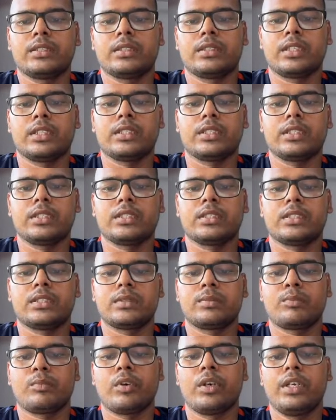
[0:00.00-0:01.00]
This is
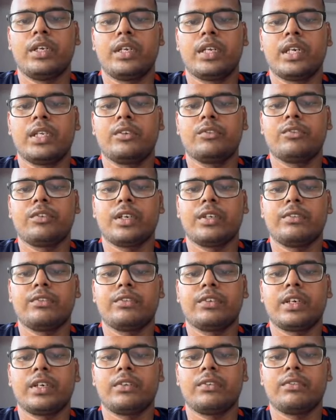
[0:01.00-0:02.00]

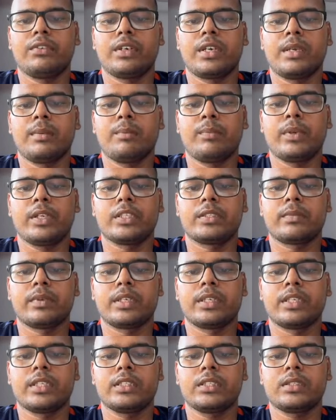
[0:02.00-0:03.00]
0.9555 plus
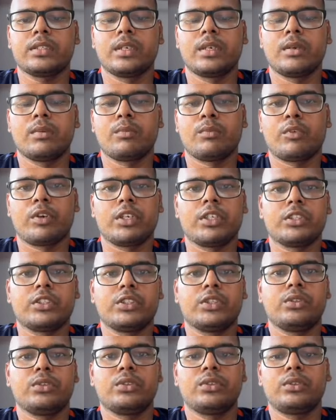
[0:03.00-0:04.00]
minus
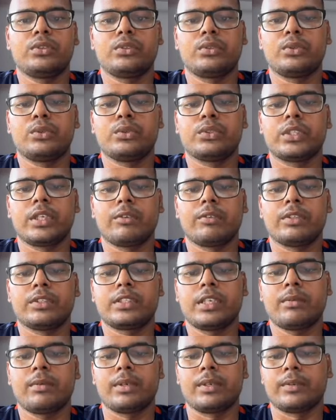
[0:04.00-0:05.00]

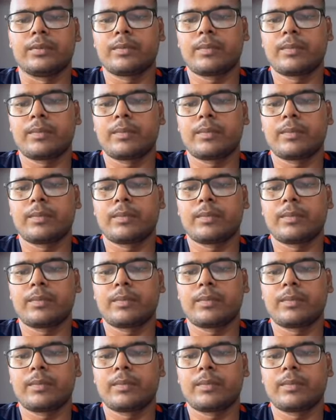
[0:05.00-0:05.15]
0.0277.